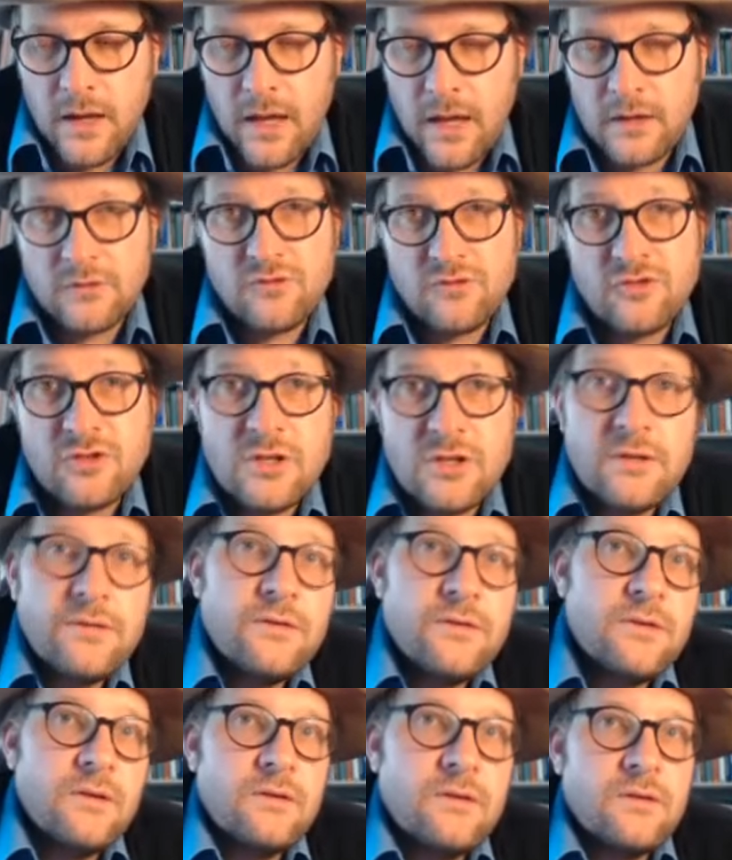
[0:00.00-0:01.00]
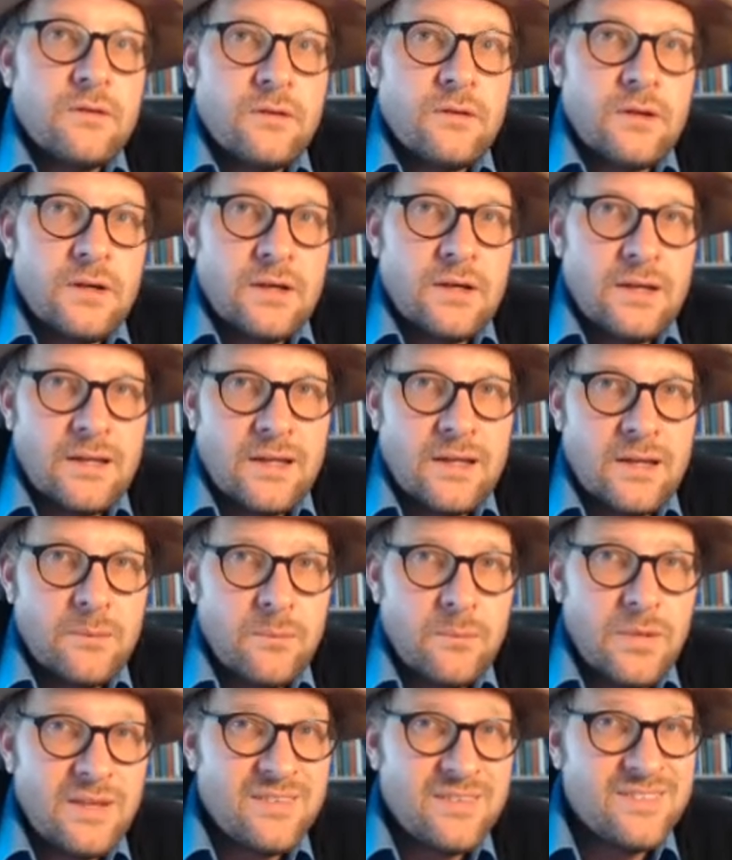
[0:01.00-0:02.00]
And shifts in salinity
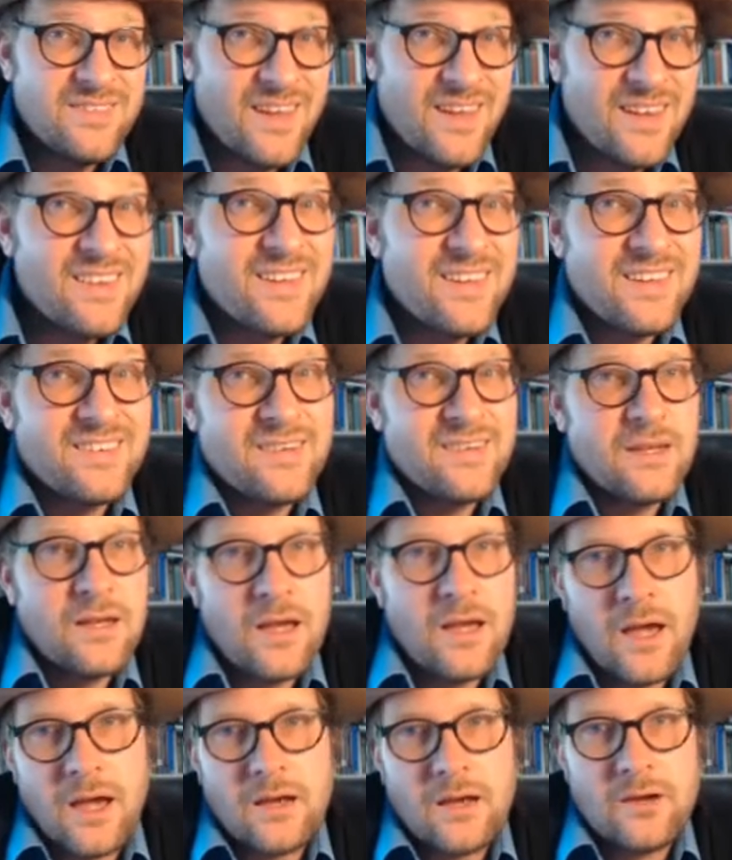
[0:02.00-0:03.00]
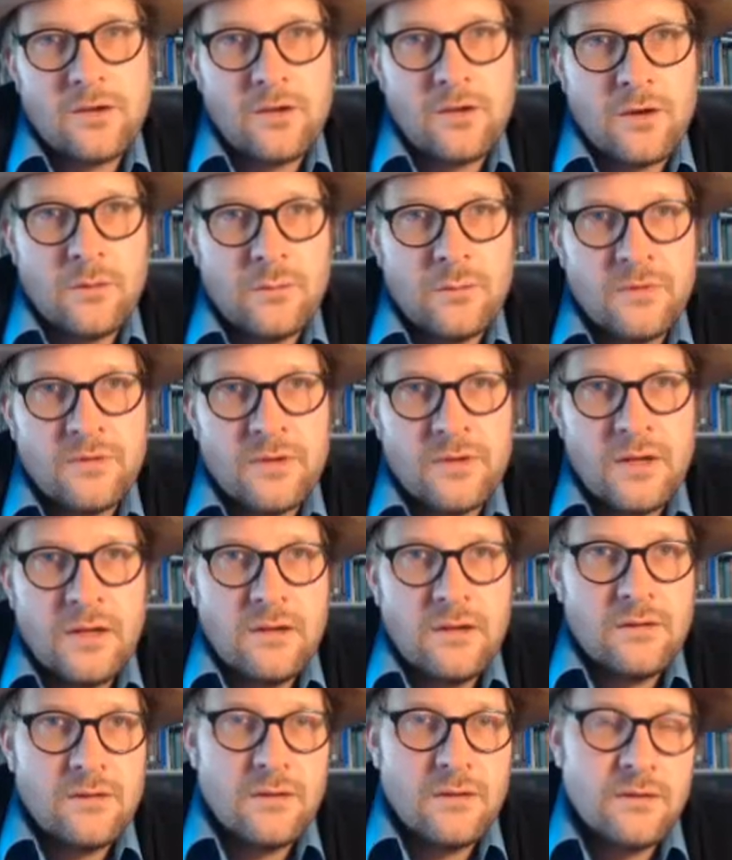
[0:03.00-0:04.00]
can be deadly to echinoderms
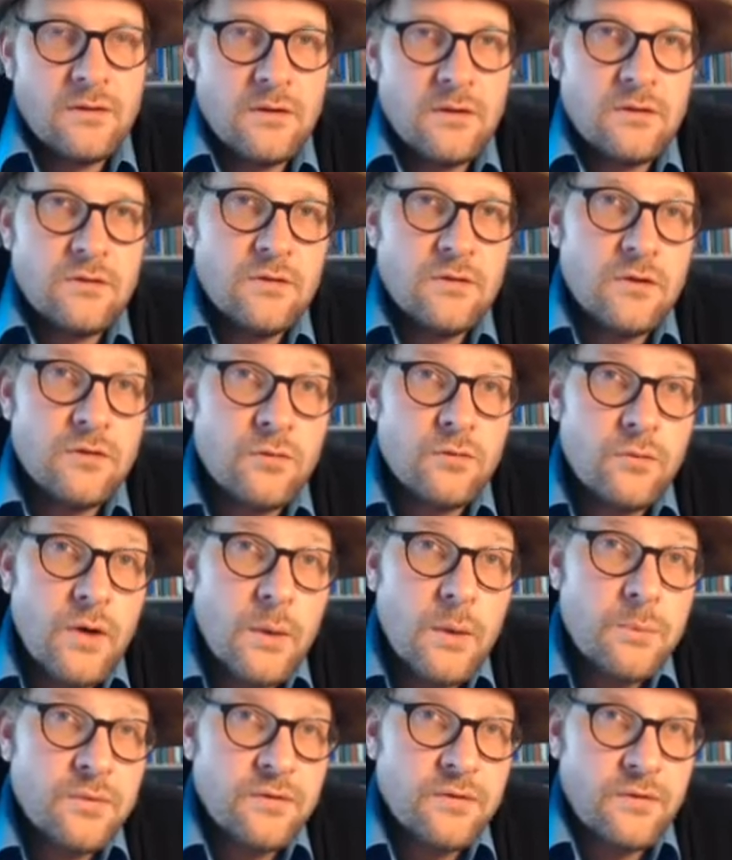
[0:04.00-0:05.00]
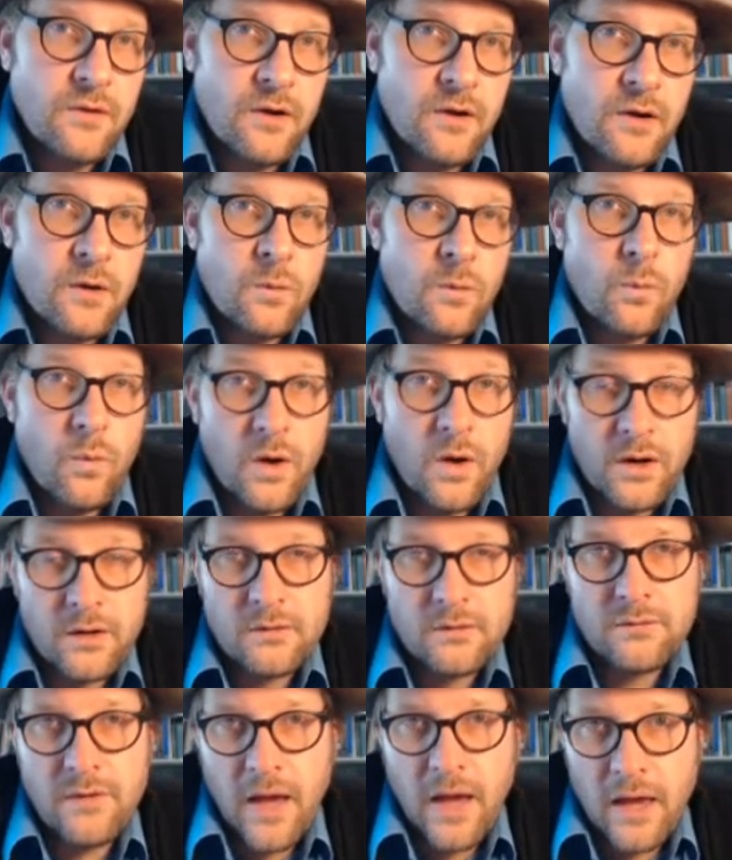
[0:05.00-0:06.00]
since it disrupts their
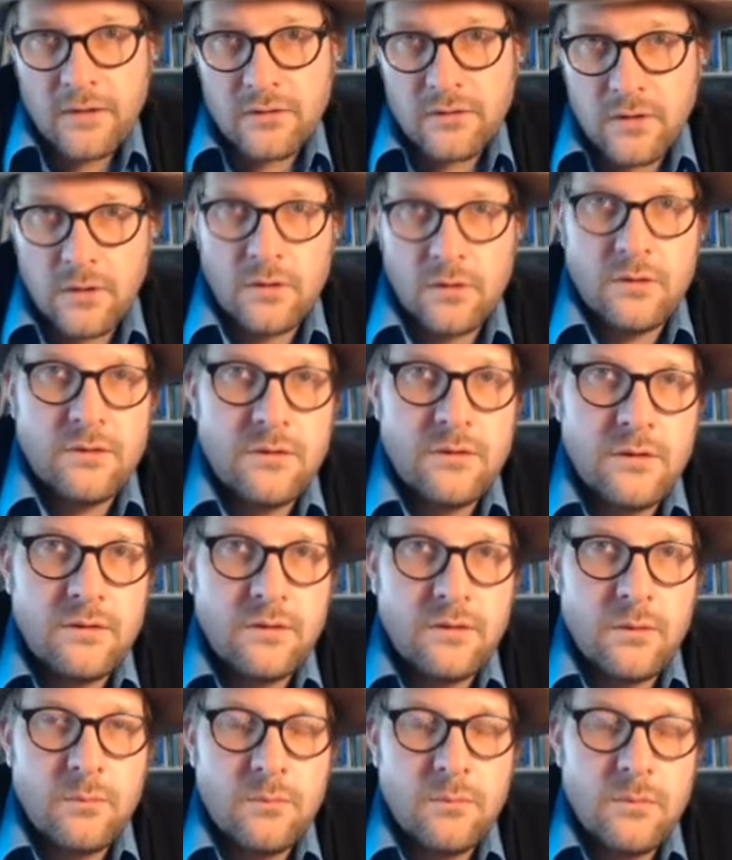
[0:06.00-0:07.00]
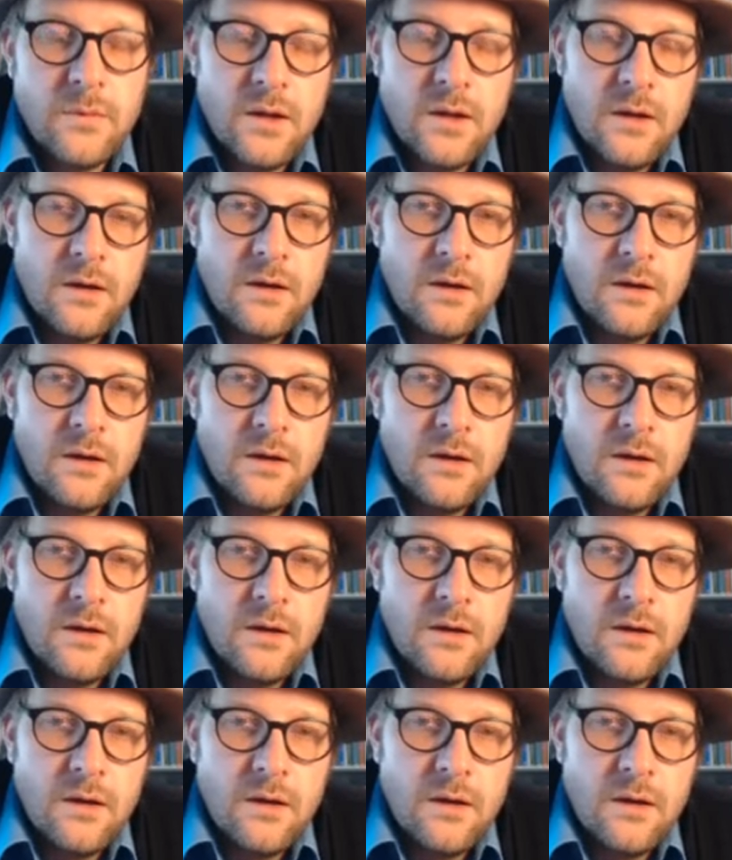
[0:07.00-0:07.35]
water vascular system.